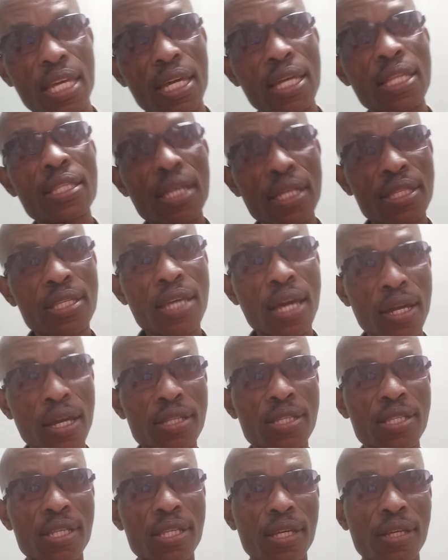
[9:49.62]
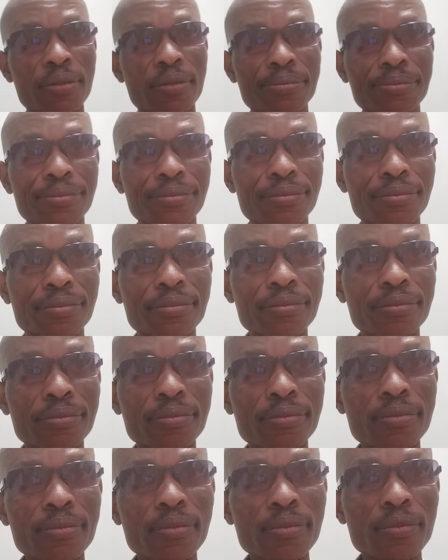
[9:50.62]
in the DRC?
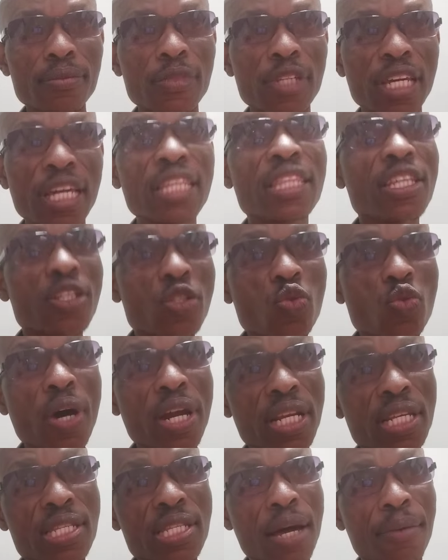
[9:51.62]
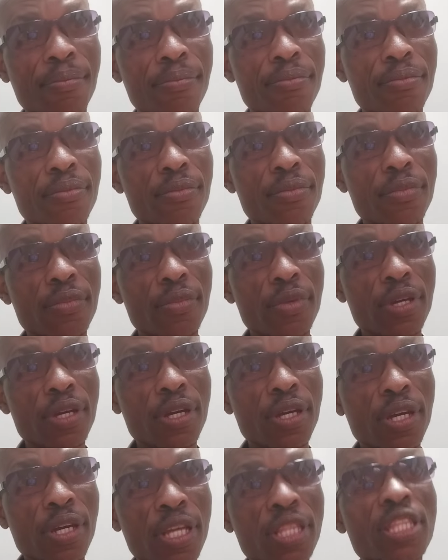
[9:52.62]
It is worrisome.
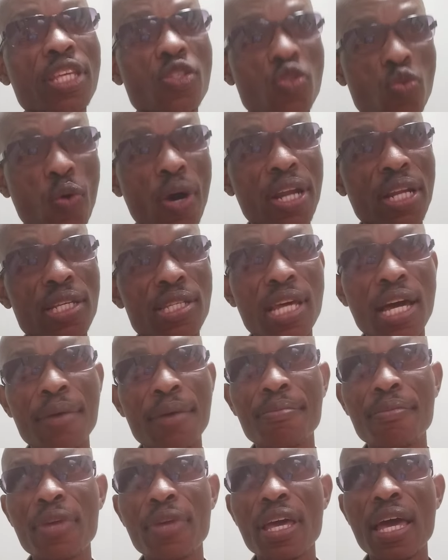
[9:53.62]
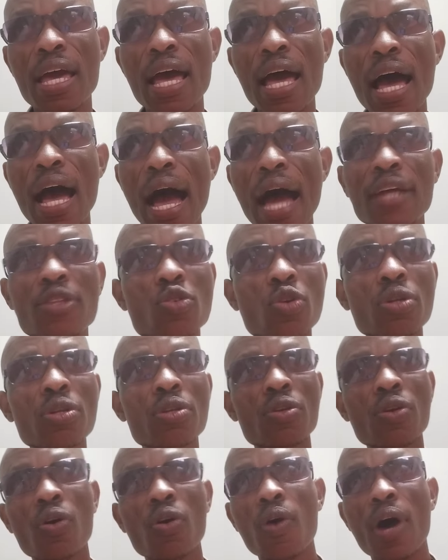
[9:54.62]
It is worrisome. I
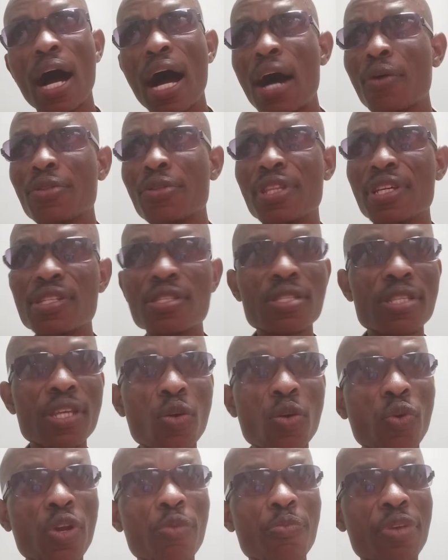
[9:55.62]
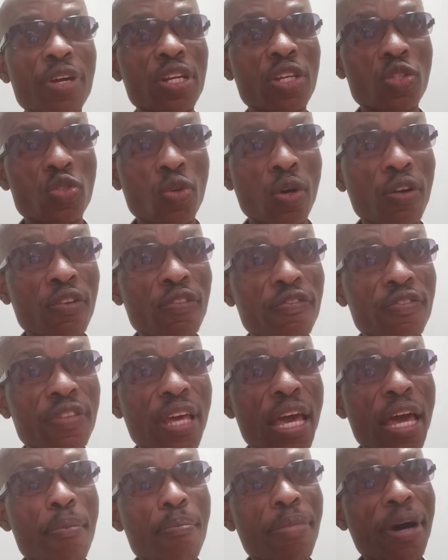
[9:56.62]
don't know how this thing will be resolved,
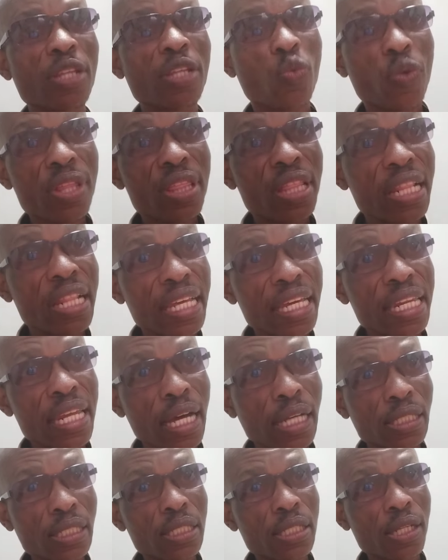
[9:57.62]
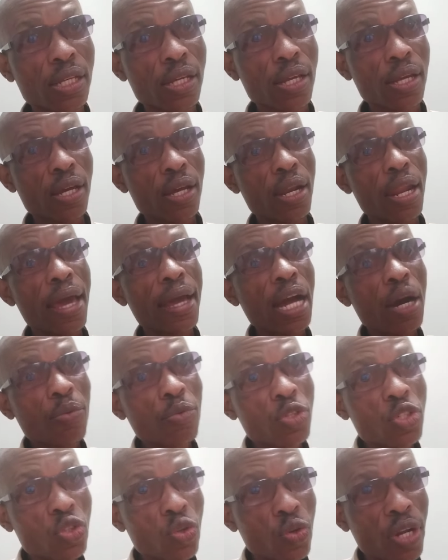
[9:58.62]
but with leaders like
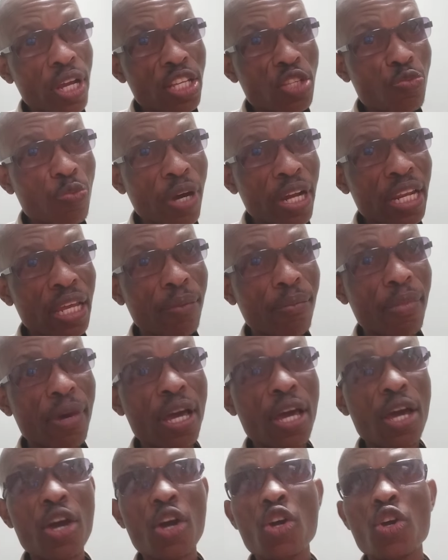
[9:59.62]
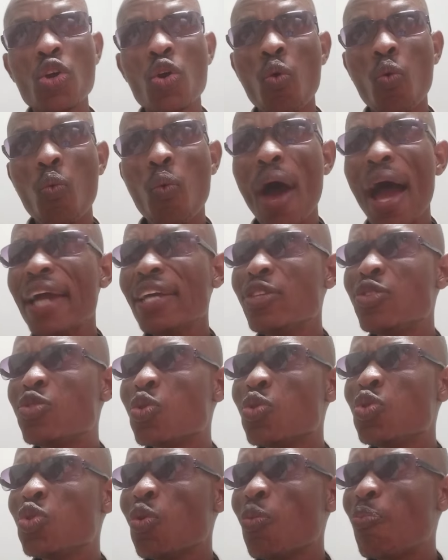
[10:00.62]
Abu Julius Malema. Why
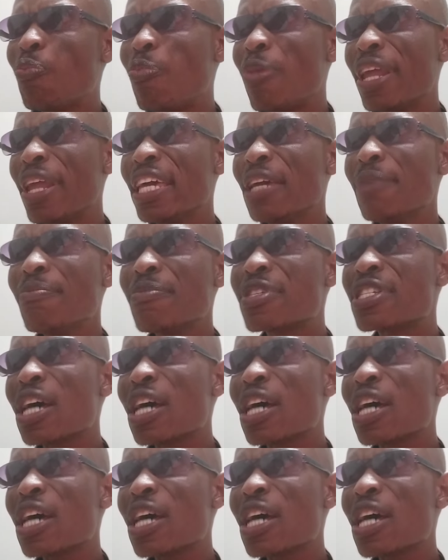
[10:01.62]
do you blame